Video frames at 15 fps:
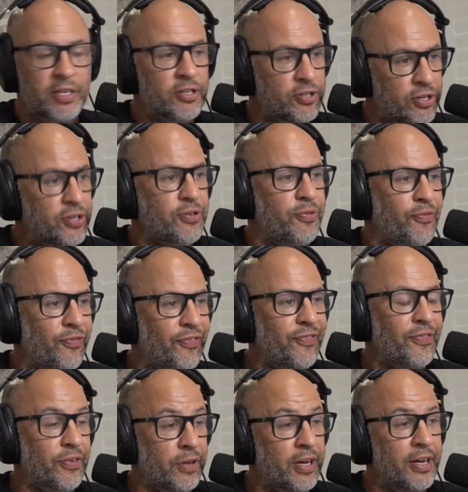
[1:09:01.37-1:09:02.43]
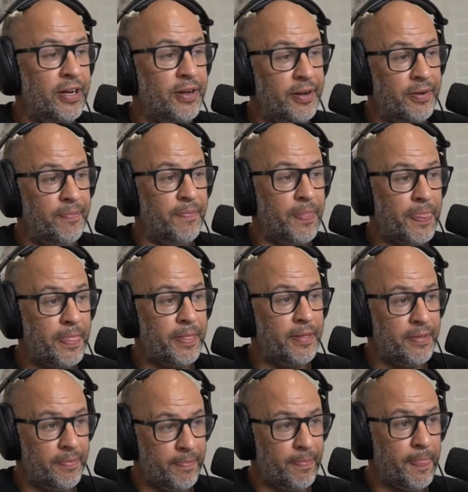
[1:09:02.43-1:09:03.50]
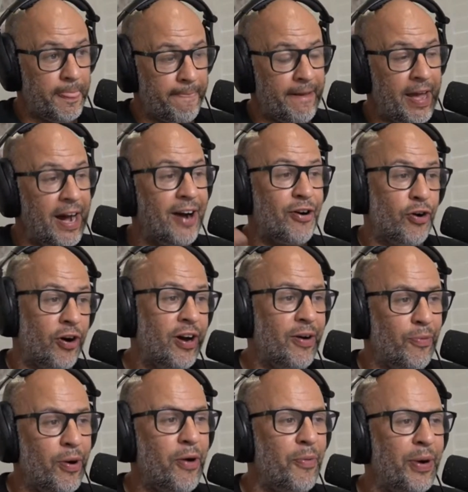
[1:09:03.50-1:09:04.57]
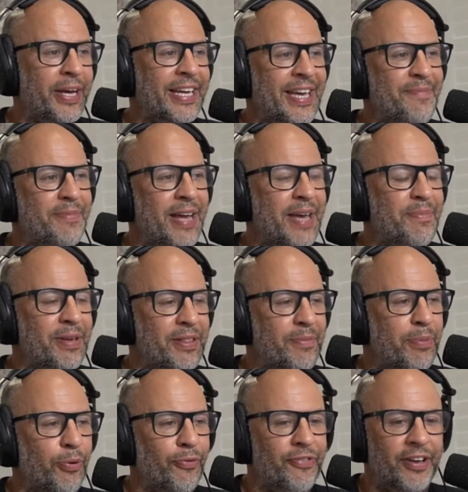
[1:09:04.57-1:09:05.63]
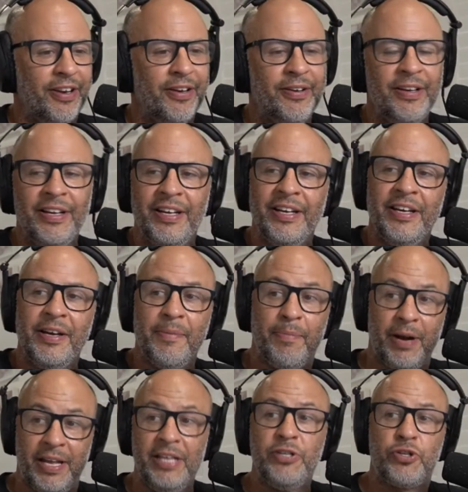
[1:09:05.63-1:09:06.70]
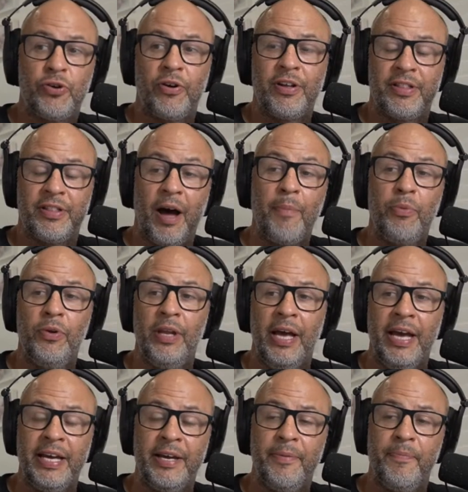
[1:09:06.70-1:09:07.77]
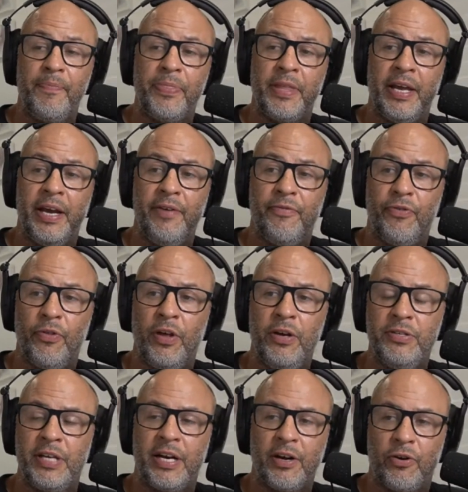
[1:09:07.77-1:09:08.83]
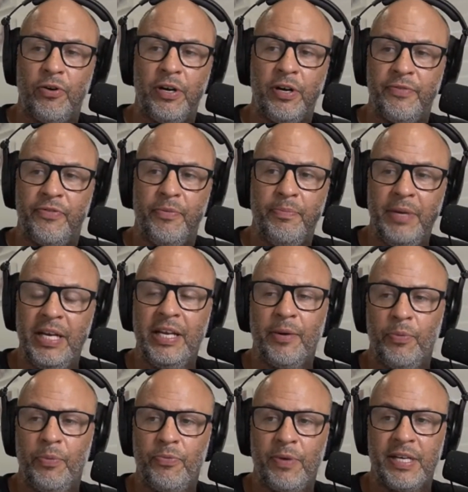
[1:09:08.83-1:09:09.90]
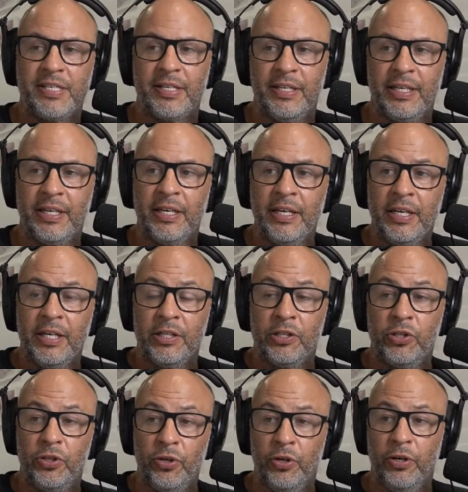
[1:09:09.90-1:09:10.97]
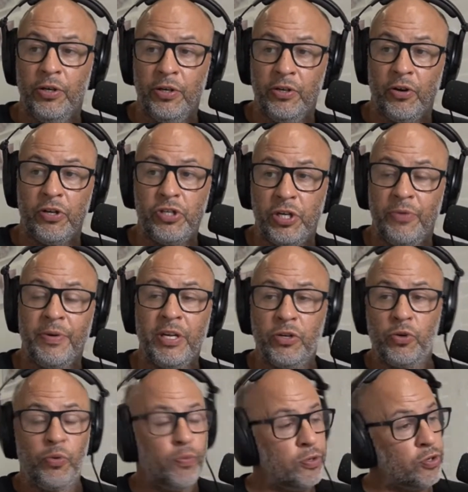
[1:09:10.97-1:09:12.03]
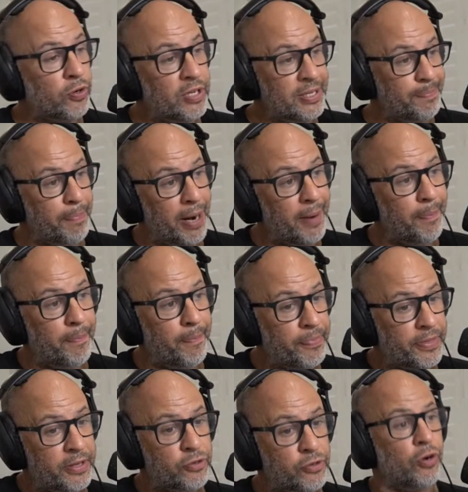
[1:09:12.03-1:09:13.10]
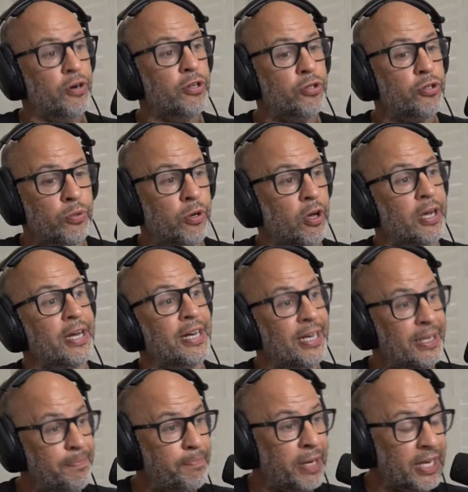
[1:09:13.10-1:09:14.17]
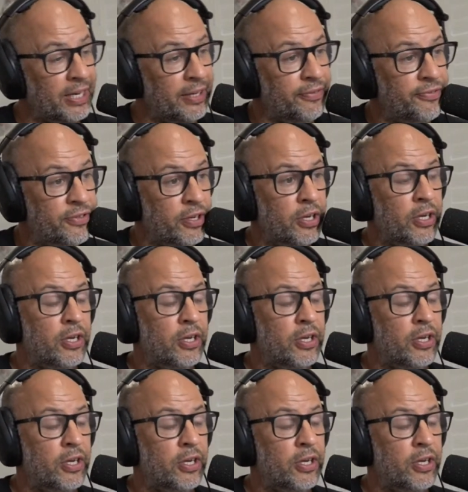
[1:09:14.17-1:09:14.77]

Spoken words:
just our guy. I won't keep naming the poor fellow, but he shot a double leg. And for those that are kind of familiar with wrestling, the Nigerian dude was on his bum trying to do like an Olympic lift,